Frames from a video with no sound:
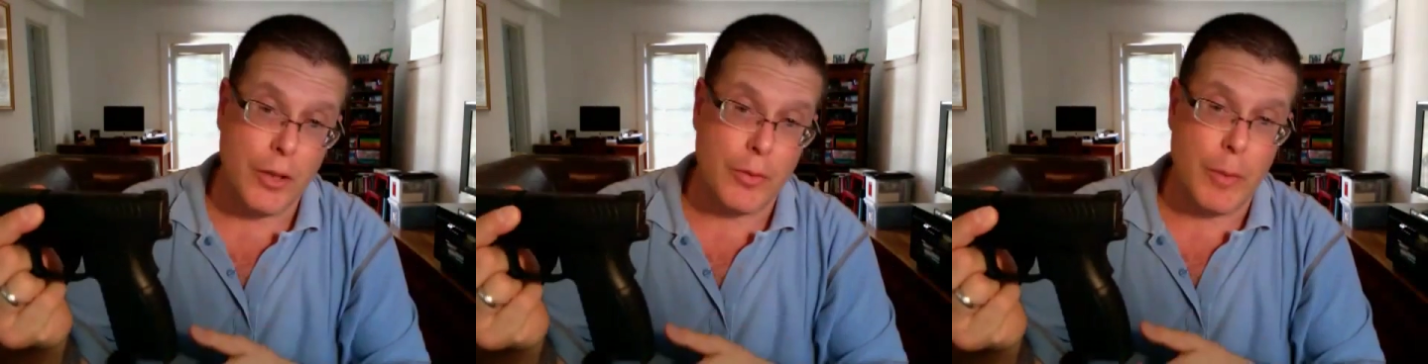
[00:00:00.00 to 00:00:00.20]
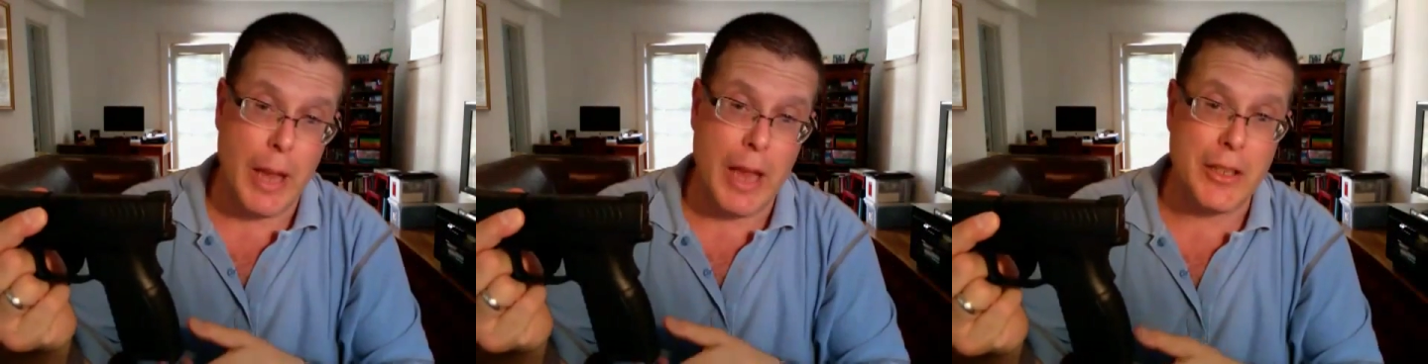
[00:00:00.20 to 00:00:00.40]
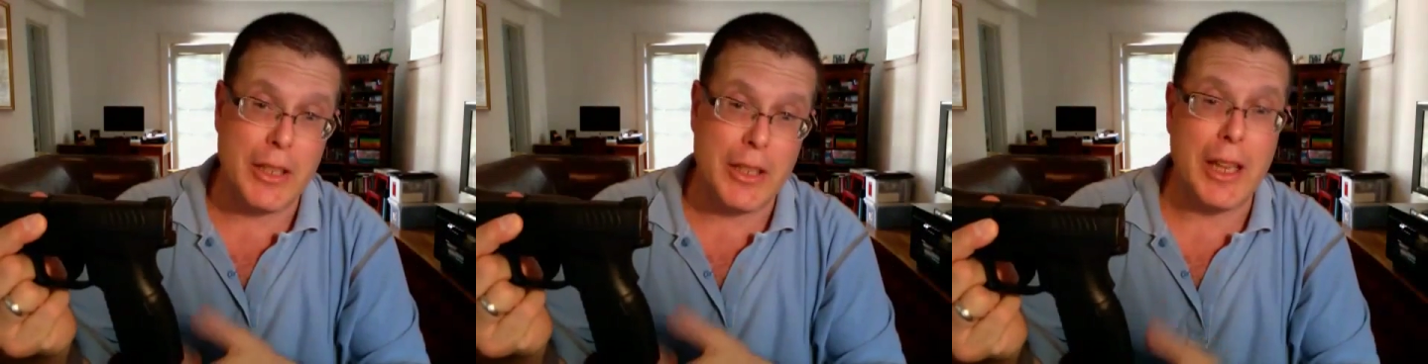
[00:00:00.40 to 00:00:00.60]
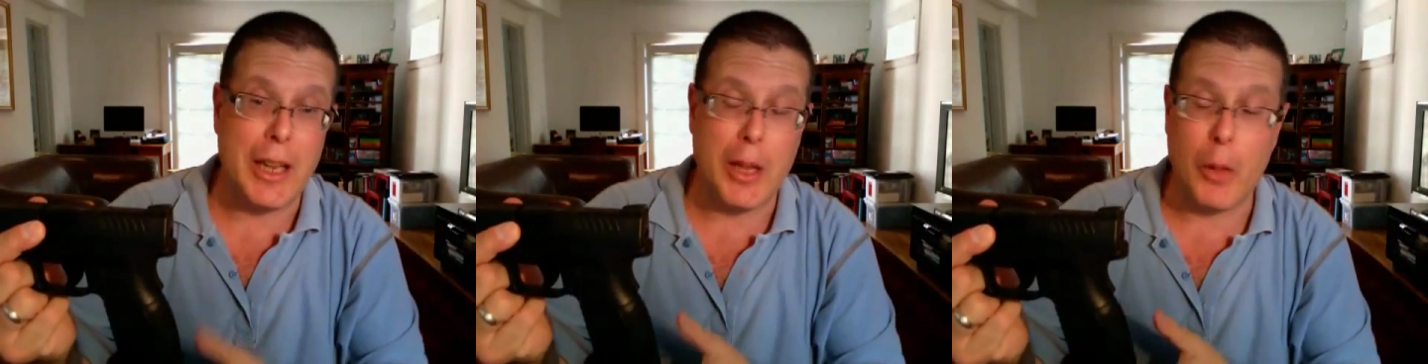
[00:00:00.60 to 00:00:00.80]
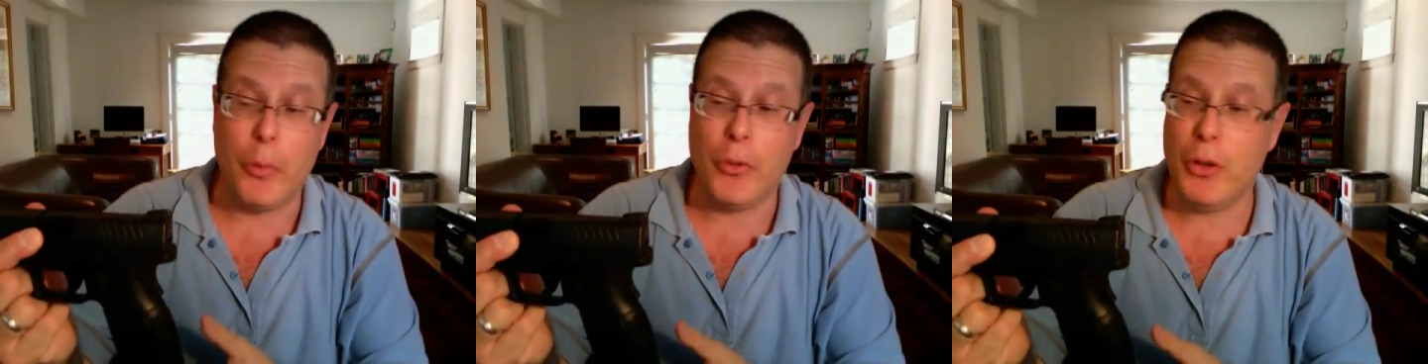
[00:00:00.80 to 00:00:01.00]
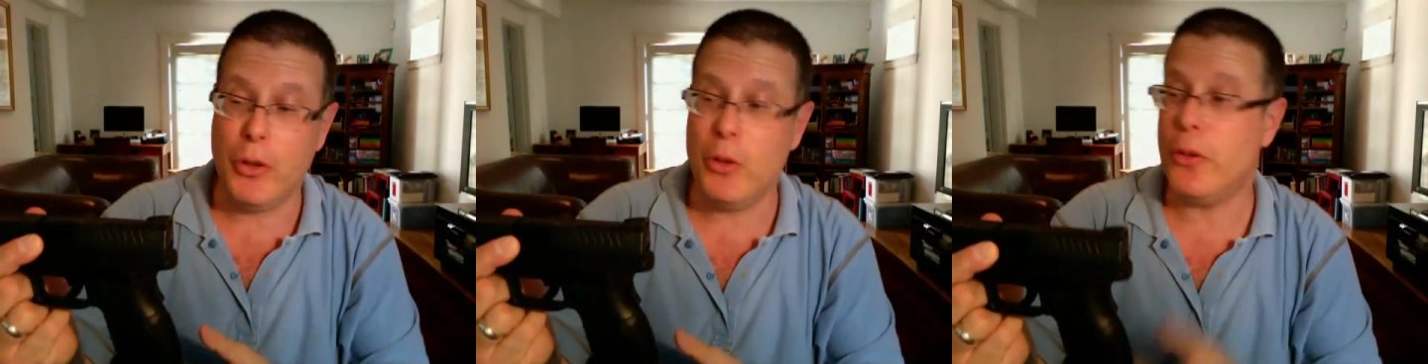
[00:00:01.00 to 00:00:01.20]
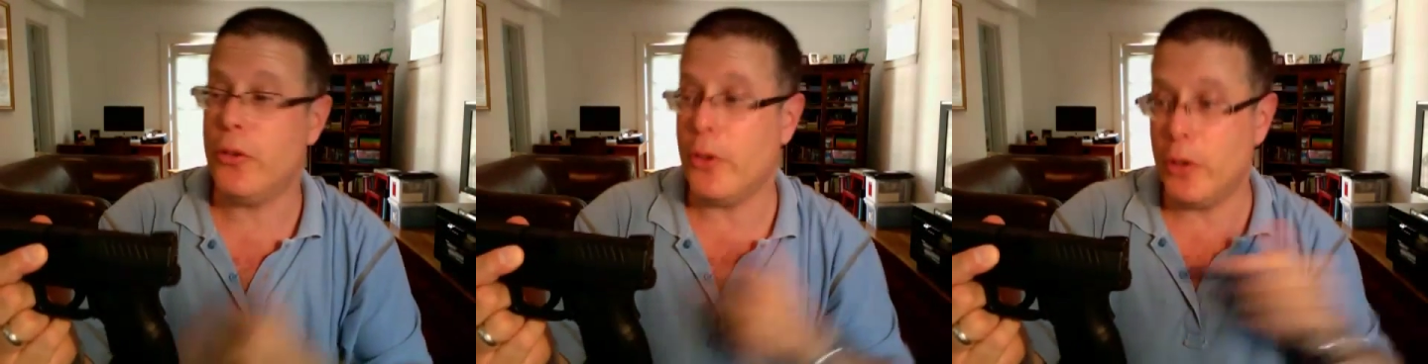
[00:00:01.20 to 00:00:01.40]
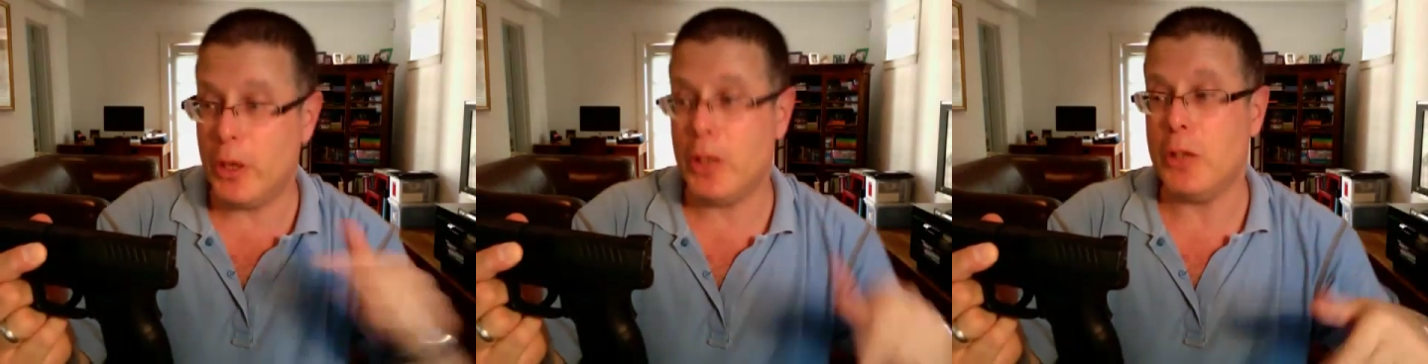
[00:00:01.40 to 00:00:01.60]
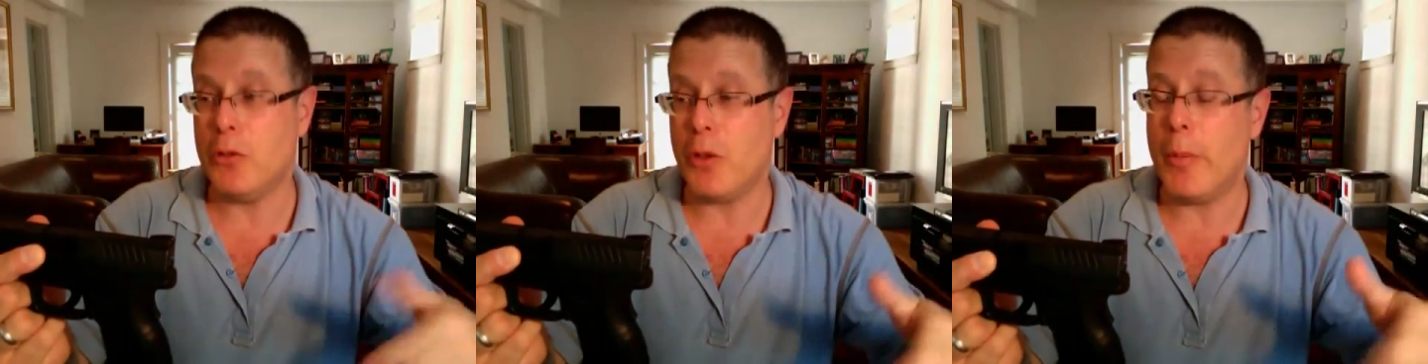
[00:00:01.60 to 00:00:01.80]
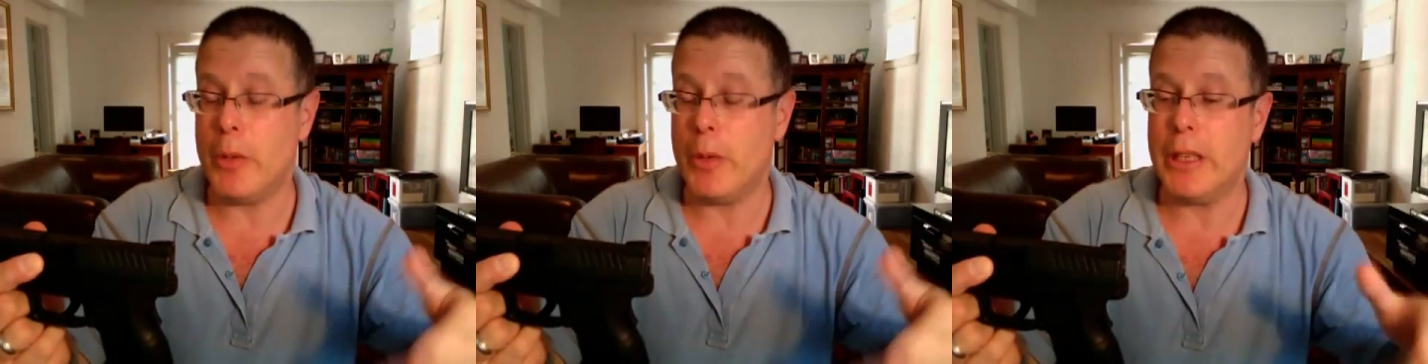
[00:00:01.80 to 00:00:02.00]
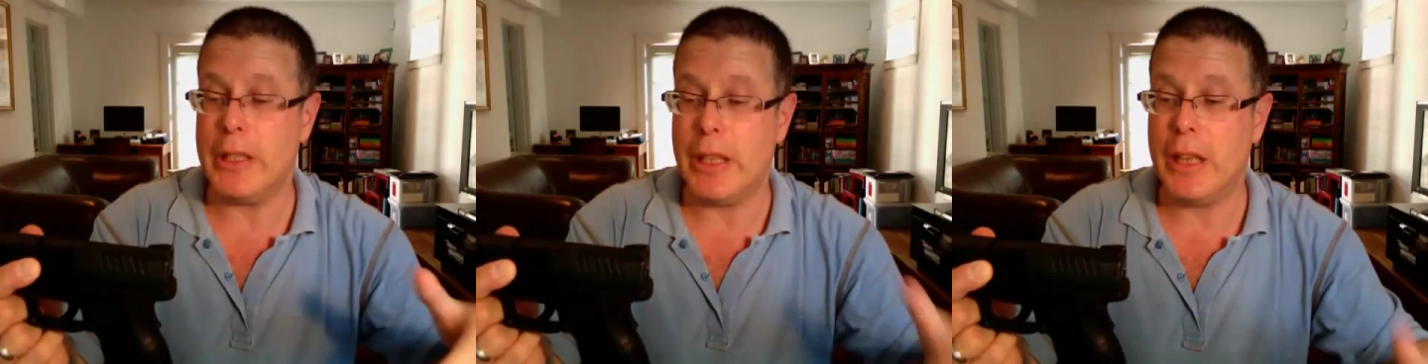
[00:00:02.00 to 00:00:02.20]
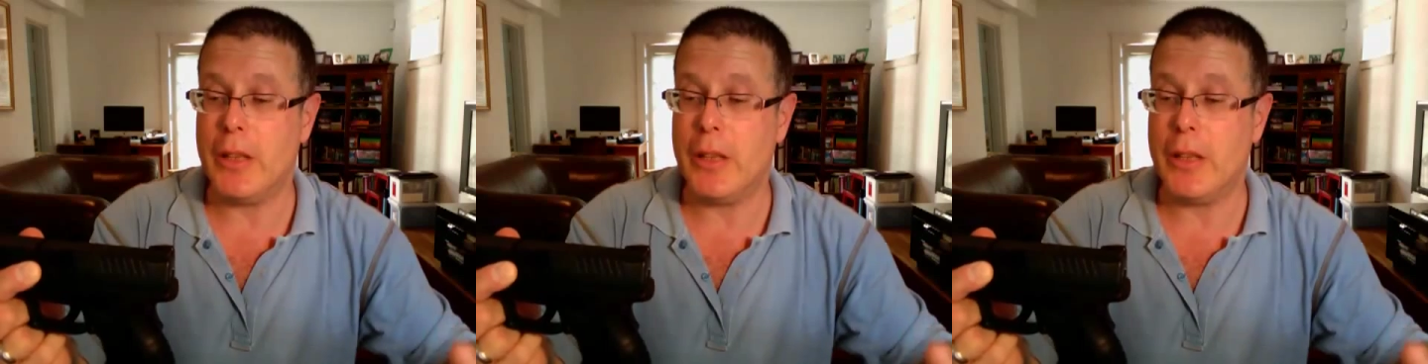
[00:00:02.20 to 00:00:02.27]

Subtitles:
magazine, that helps too, so you can drop it like that